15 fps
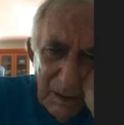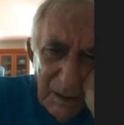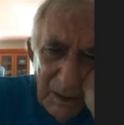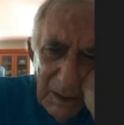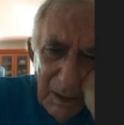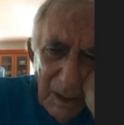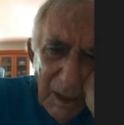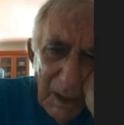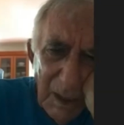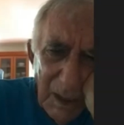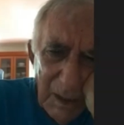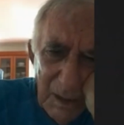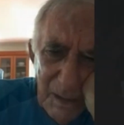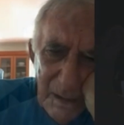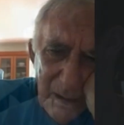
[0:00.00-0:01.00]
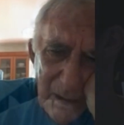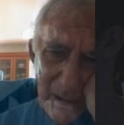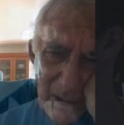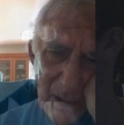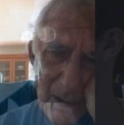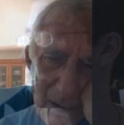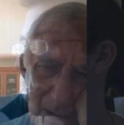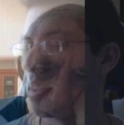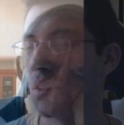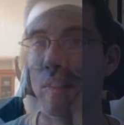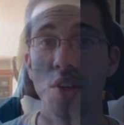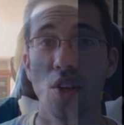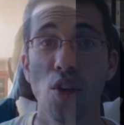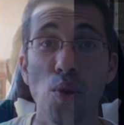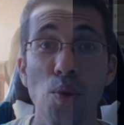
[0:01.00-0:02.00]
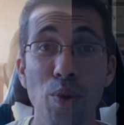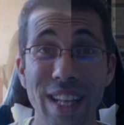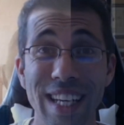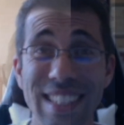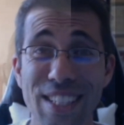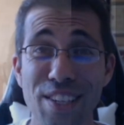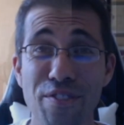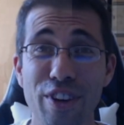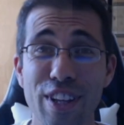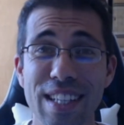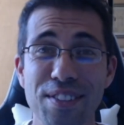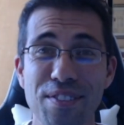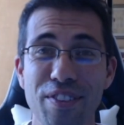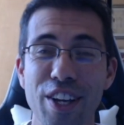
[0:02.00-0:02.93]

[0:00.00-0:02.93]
Yeah, Yeah. Well, that's it for this